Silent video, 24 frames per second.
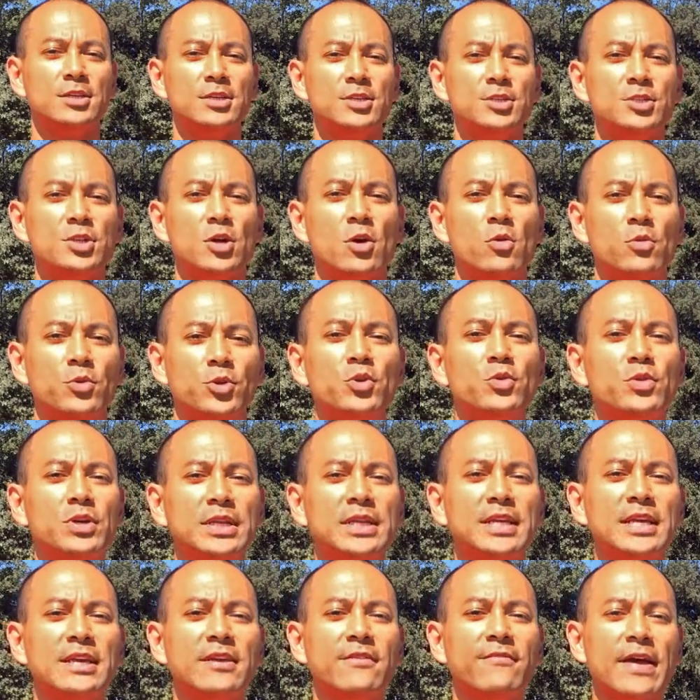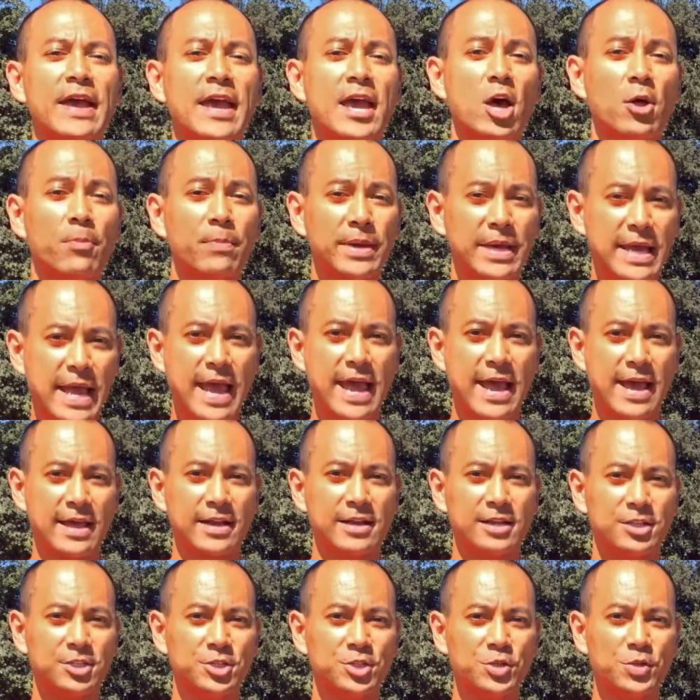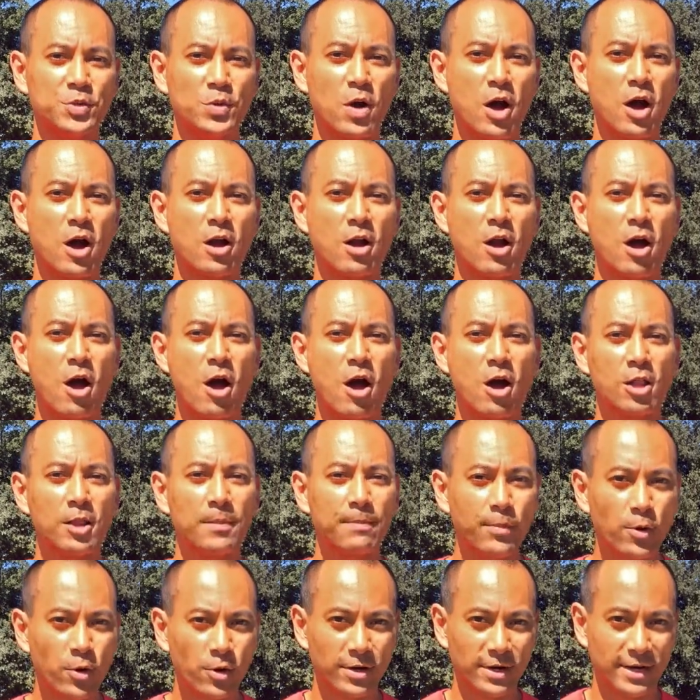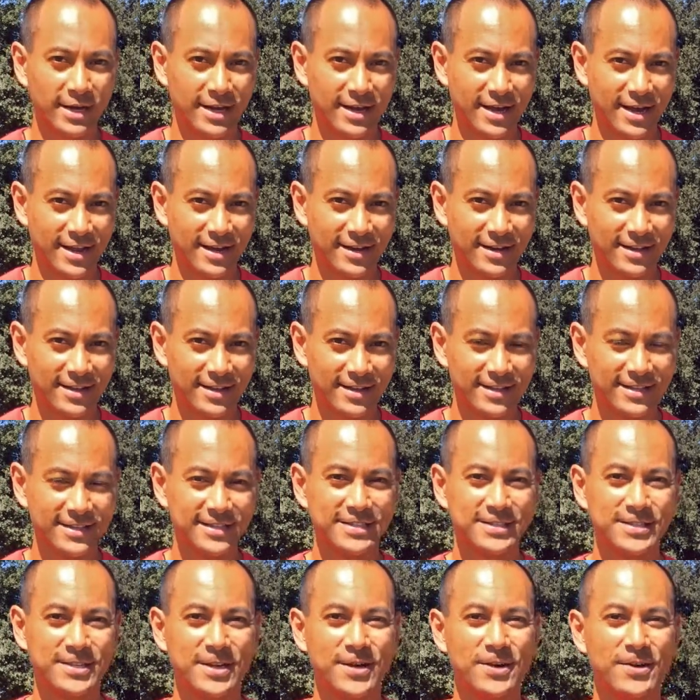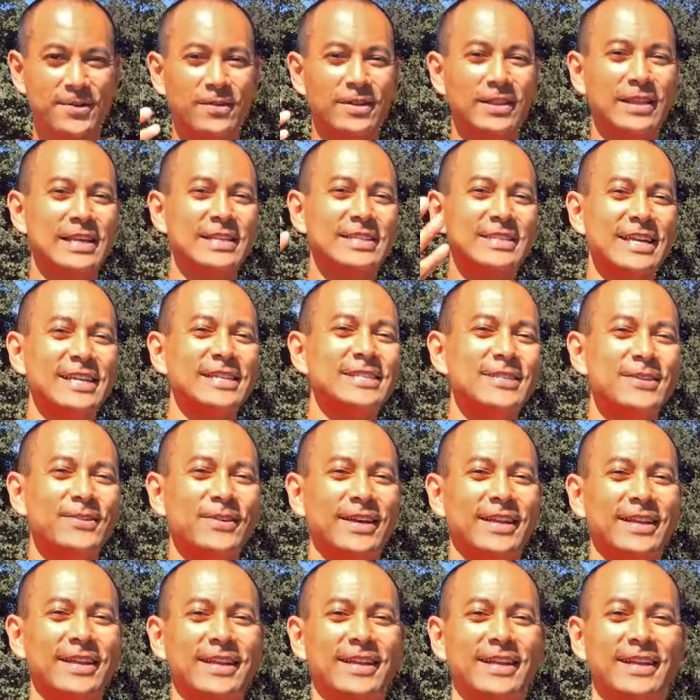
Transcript: so you can give a helping hand to our all-important gut. So let's get to it.